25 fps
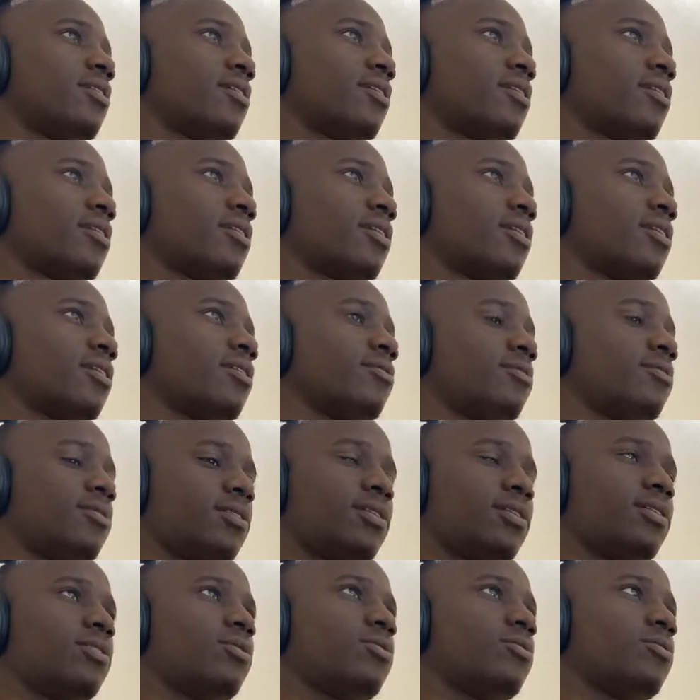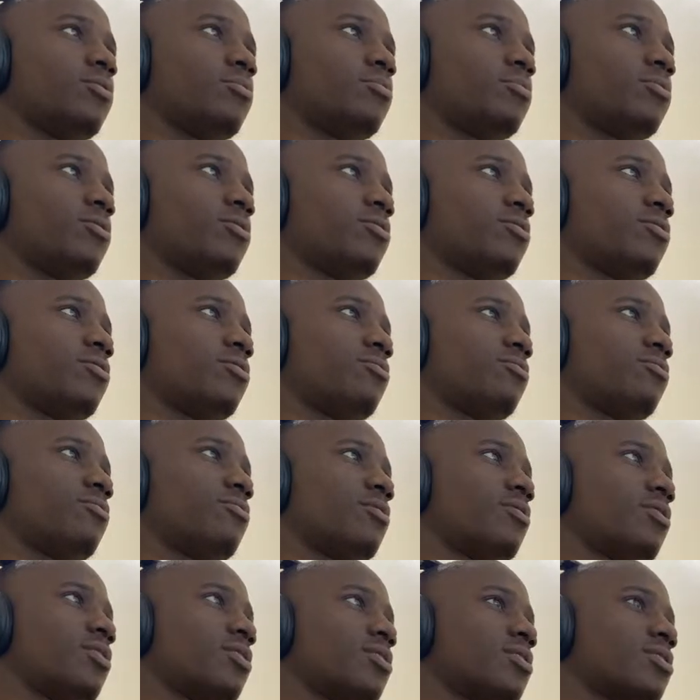Okay, you need to move
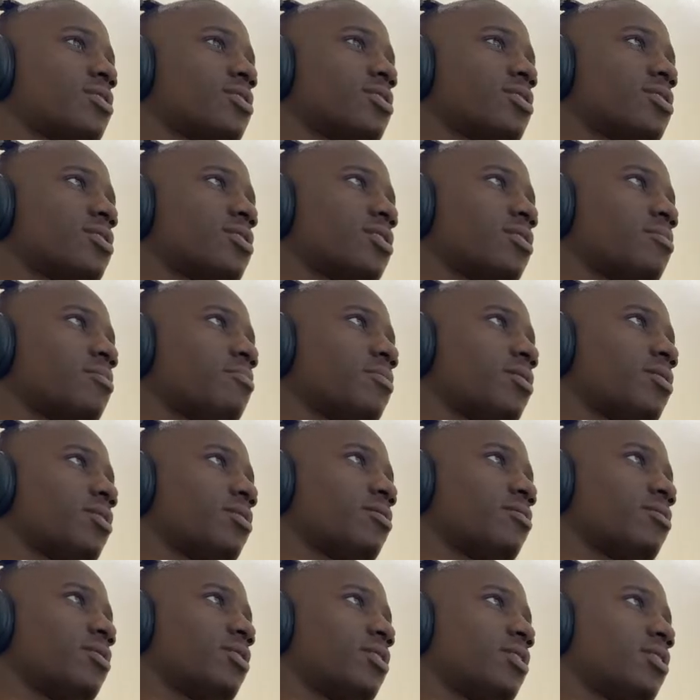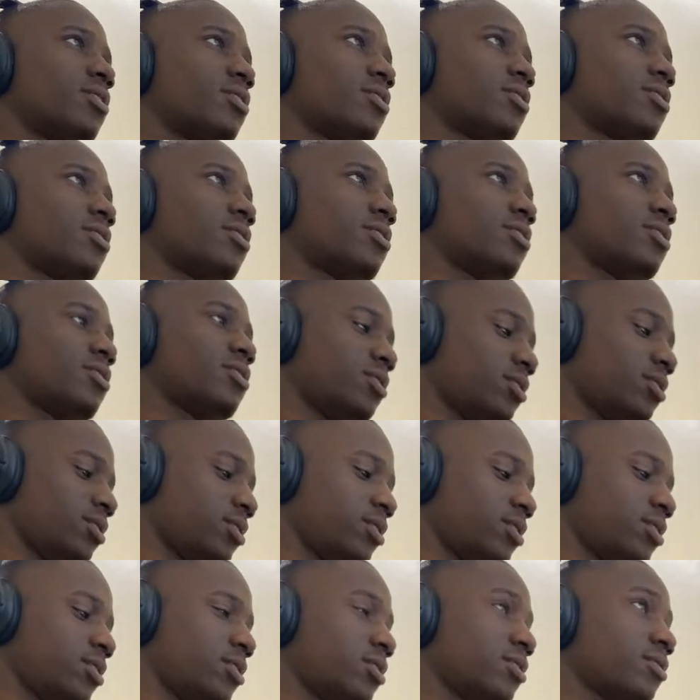this somehow like this
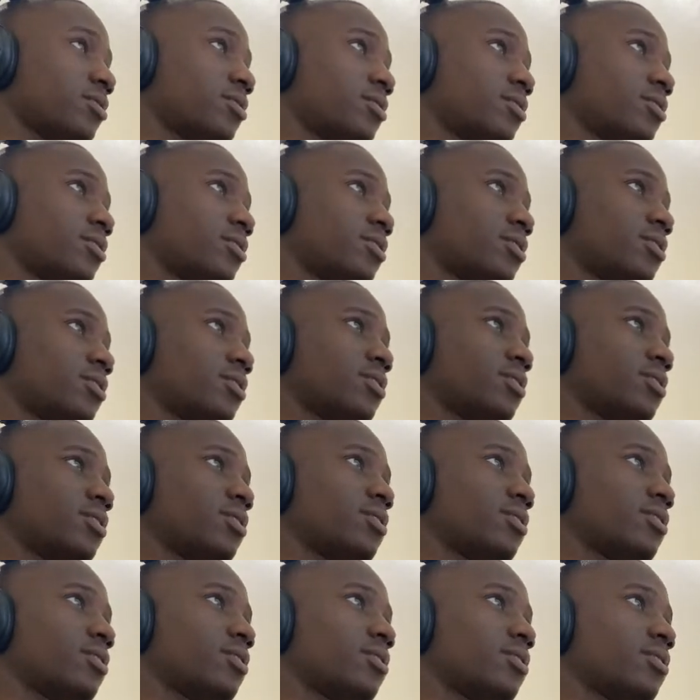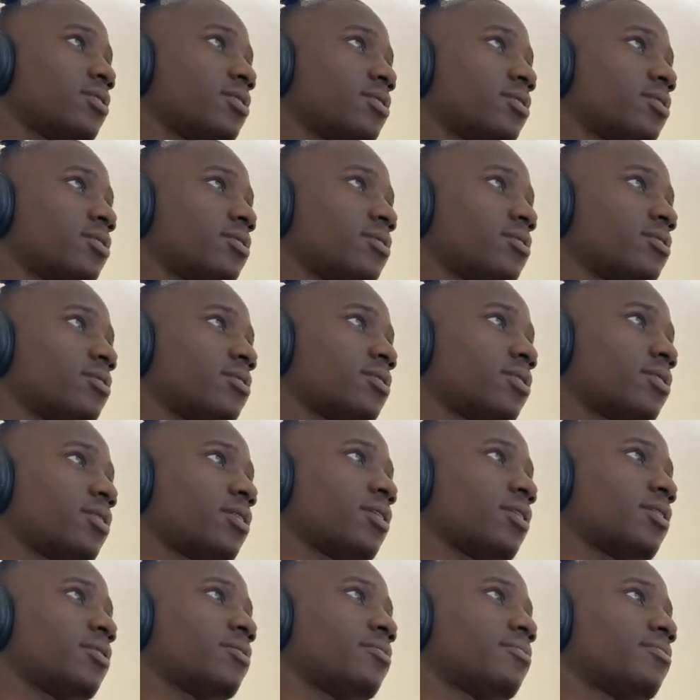here.
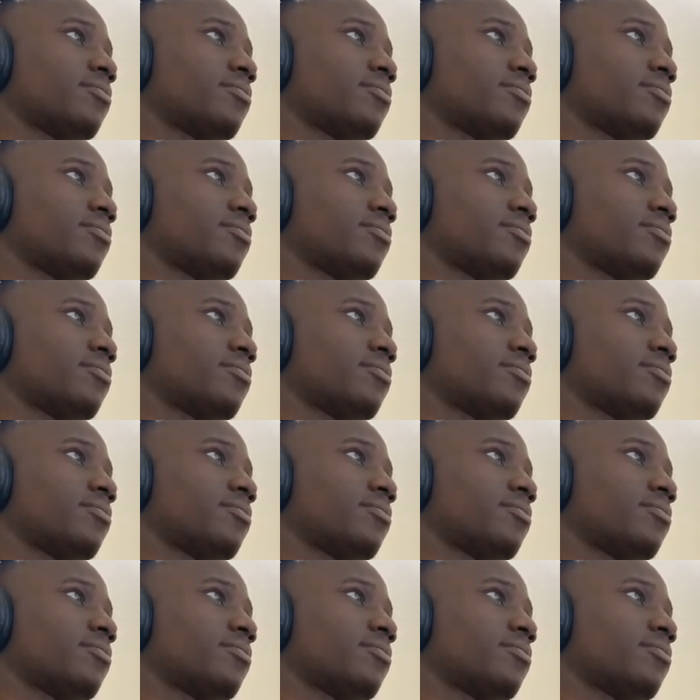Okay.